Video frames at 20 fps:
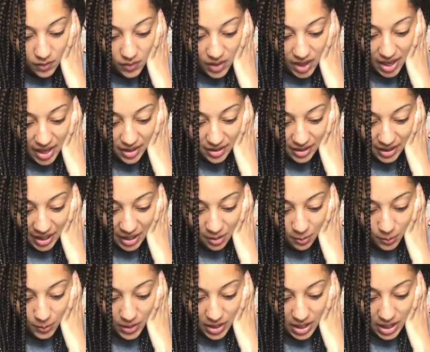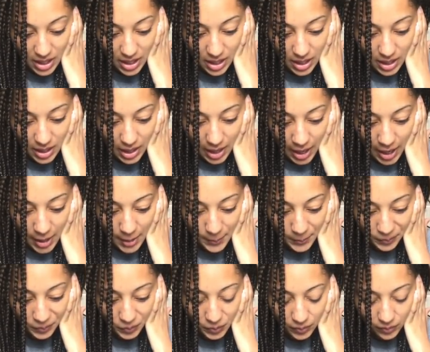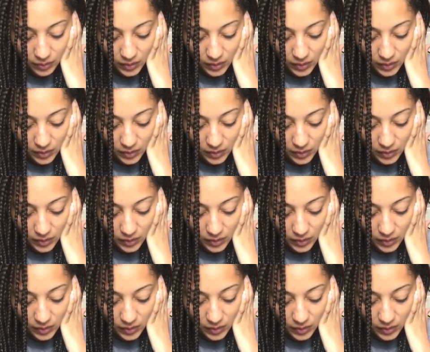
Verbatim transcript: There's going to be um,